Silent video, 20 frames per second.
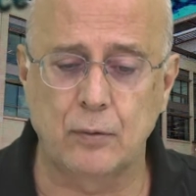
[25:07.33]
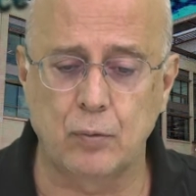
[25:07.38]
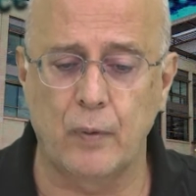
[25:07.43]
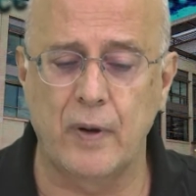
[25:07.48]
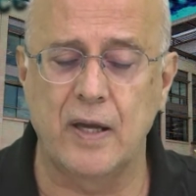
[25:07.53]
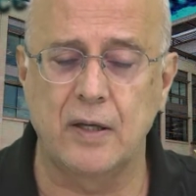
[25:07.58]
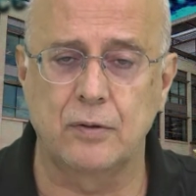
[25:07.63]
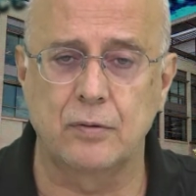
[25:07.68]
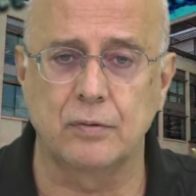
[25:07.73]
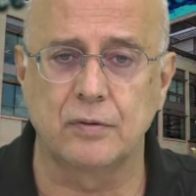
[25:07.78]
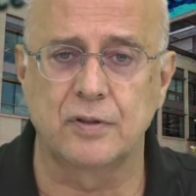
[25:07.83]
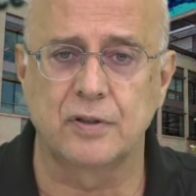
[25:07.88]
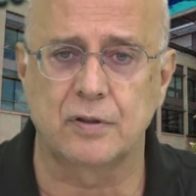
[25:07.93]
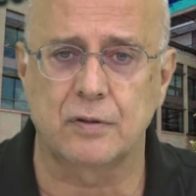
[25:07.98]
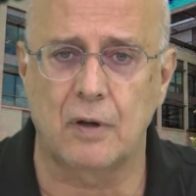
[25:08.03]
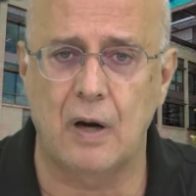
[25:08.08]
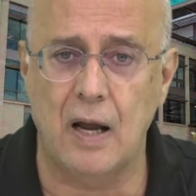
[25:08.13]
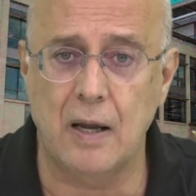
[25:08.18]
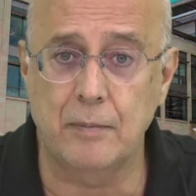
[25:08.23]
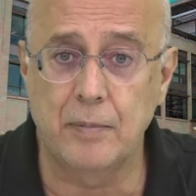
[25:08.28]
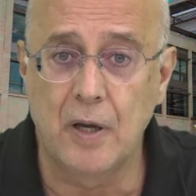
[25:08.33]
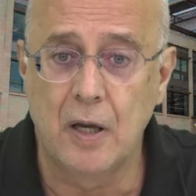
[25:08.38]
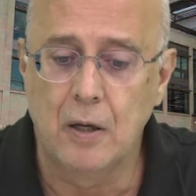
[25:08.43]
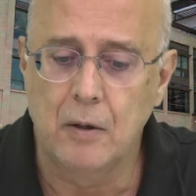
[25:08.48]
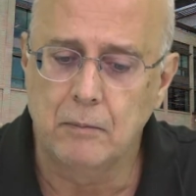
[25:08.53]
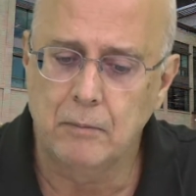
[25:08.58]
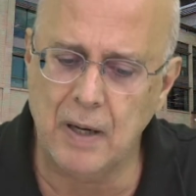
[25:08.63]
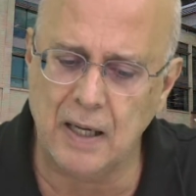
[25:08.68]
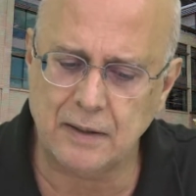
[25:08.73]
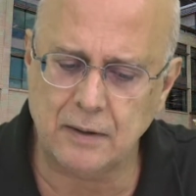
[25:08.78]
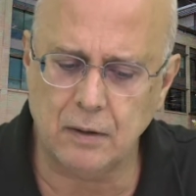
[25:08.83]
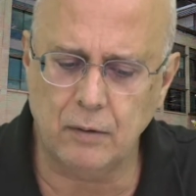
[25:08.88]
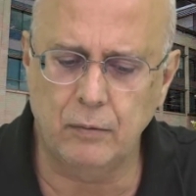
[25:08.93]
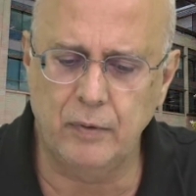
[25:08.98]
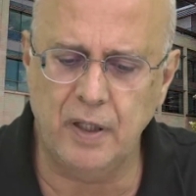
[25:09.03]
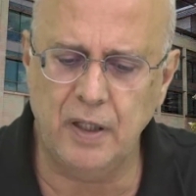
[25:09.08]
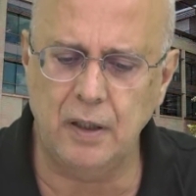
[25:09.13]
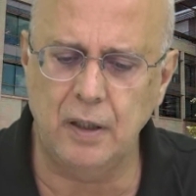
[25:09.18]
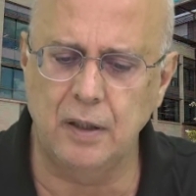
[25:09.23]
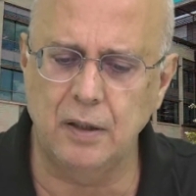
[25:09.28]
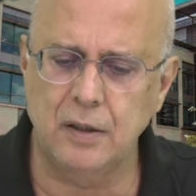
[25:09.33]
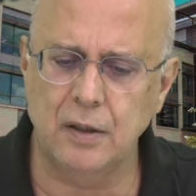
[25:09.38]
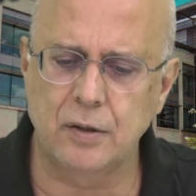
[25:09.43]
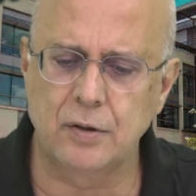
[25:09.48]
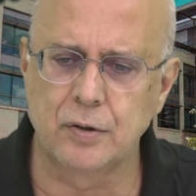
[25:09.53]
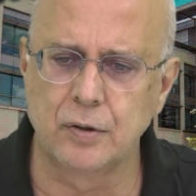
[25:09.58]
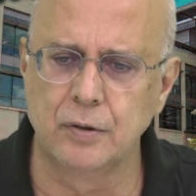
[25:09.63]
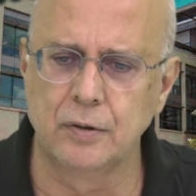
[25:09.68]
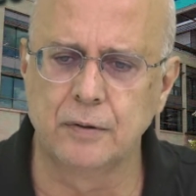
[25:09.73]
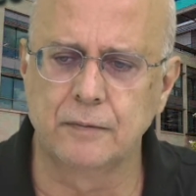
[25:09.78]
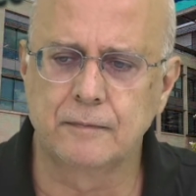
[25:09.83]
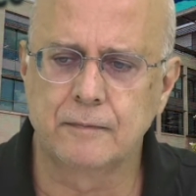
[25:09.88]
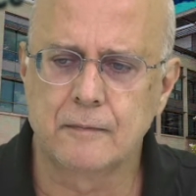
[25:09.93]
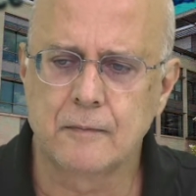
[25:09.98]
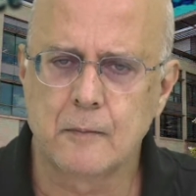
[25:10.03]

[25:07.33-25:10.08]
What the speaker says: way to describe. But we needed to